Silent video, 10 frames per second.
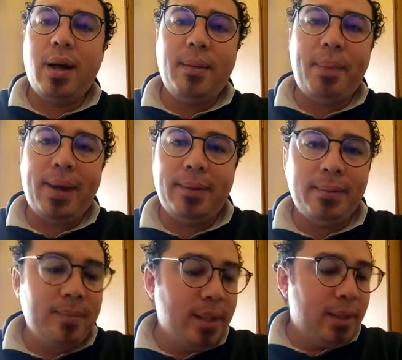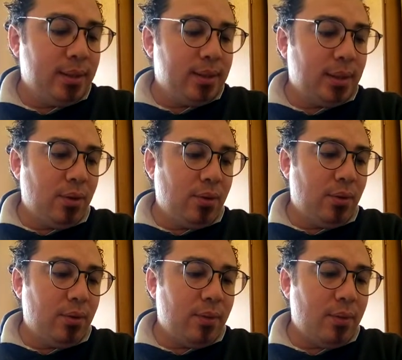I'm back.
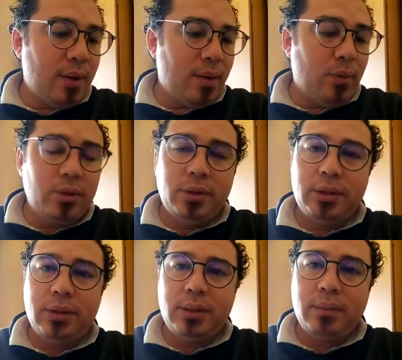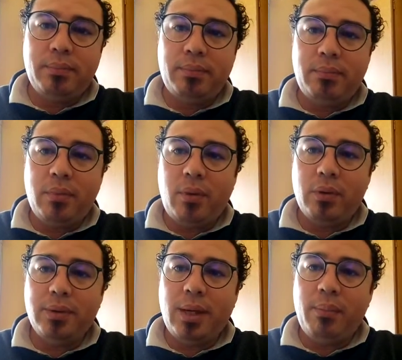So I was
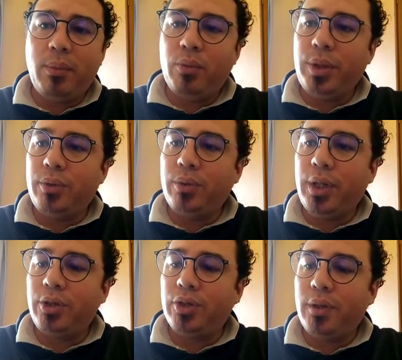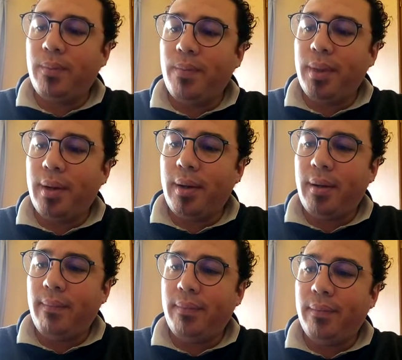on Tumbleweed Connection.
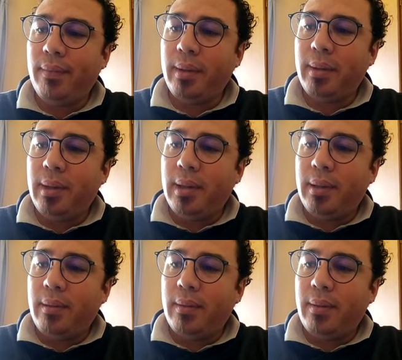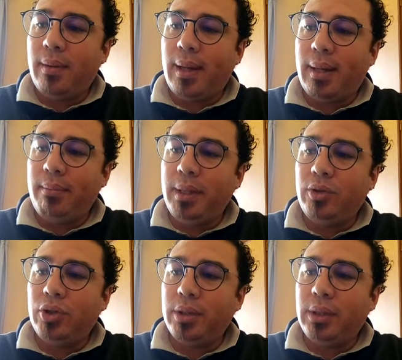Um, like I
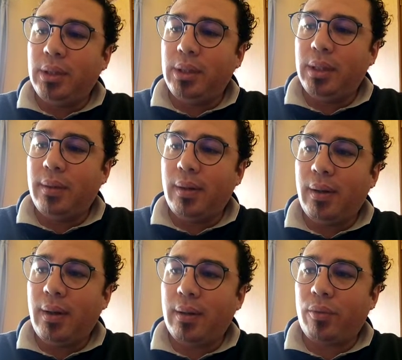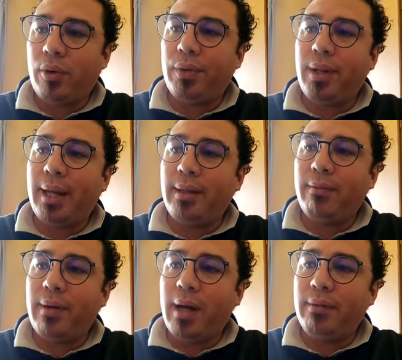mentioned, I got the
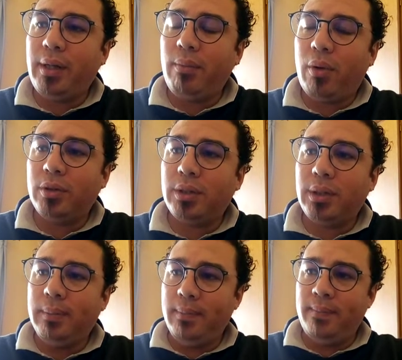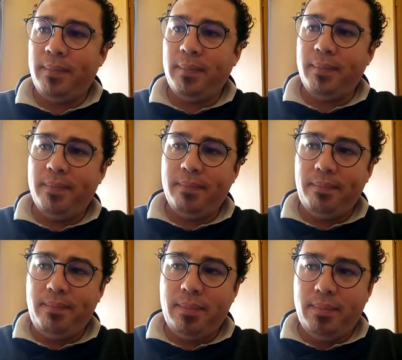95 remaster.
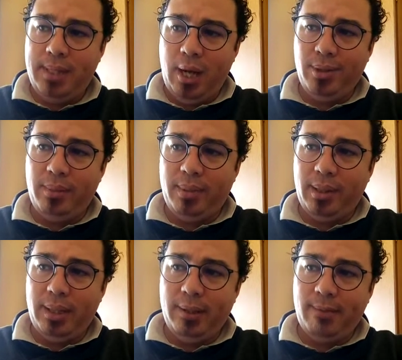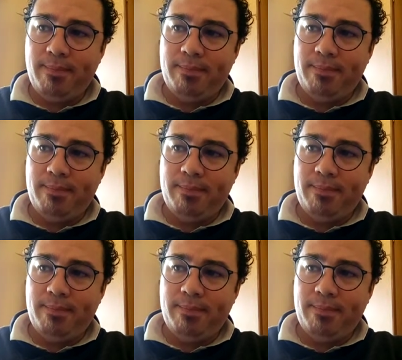Sounded brilliant.